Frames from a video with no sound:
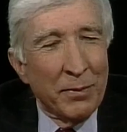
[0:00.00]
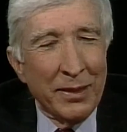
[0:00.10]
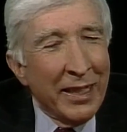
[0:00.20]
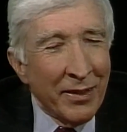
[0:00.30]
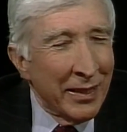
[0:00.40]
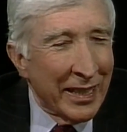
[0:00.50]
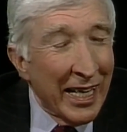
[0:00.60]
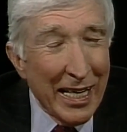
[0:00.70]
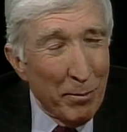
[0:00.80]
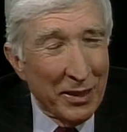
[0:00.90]
I'm uh, in the
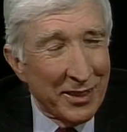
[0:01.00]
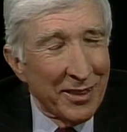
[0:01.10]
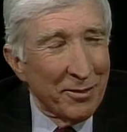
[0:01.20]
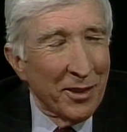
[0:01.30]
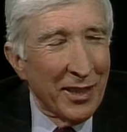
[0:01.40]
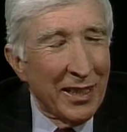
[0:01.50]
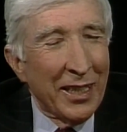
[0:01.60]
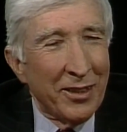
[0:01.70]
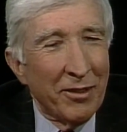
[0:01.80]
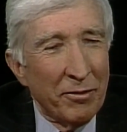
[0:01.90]
game, as it were,
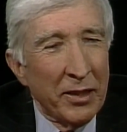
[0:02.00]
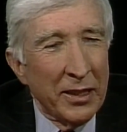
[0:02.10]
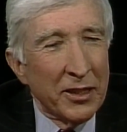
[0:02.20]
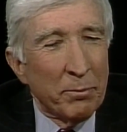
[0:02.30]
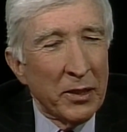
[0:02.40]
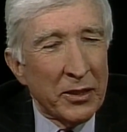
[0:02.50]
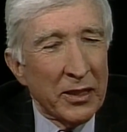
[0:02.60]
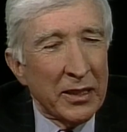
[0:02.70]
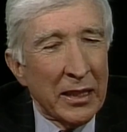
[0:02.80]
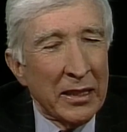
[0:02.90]
I don't read as much
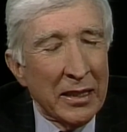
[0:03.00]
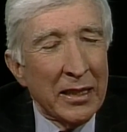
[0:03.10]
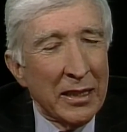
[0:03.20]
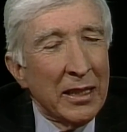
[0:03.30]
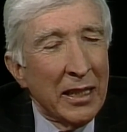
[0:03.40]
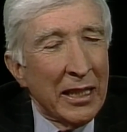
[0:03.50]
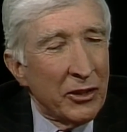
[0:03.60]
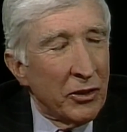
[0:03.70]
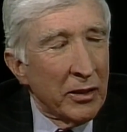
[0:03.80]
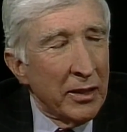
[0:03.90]
as uh, I
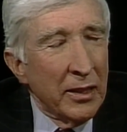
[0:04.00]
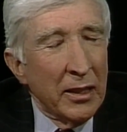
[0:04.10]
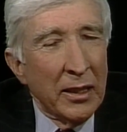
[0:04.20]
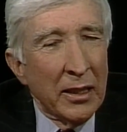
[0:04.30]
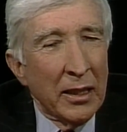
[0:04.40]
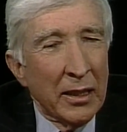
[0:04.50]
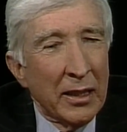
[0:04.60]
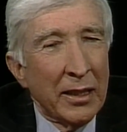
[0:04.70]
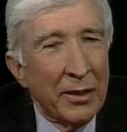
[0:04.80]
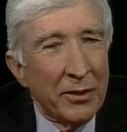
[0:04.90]
should,
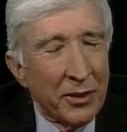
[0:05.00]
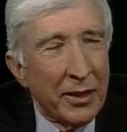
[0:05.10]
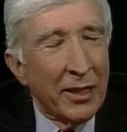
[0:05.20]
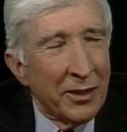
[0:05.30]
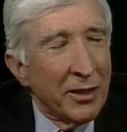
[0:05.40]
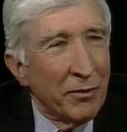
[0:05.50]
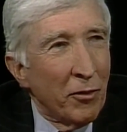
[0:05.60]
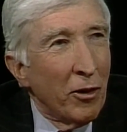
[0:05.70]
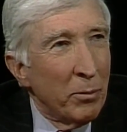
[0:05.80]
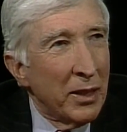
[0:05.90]
uh, and there's a tendency to
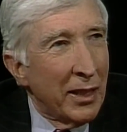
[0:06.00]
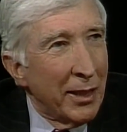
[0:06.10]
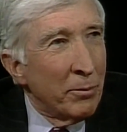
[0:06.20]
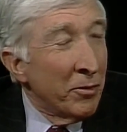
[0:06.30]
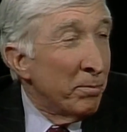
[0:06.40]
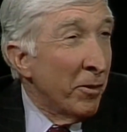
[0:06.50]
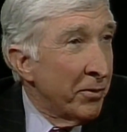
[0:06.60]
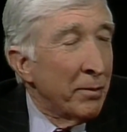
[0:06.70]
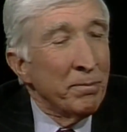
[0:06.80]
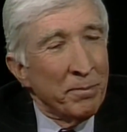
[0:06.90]
fall behind, both
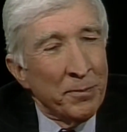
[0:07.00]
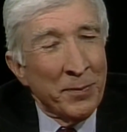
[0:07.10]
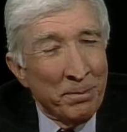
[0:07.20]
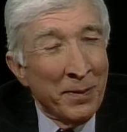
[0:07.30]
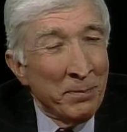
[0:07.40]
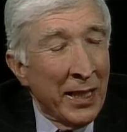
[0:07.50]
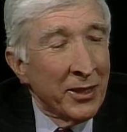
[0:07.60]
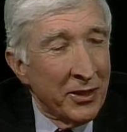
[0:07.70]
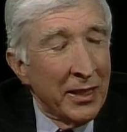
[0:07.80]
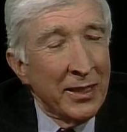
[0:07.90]
both in
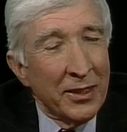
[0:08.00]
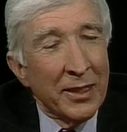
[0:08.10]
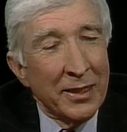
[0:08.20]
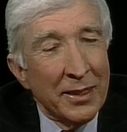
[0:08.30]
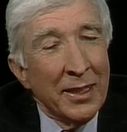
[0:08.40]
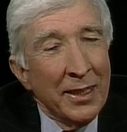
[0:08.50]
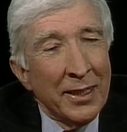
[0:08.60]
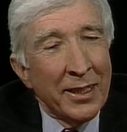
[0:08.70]
magazines and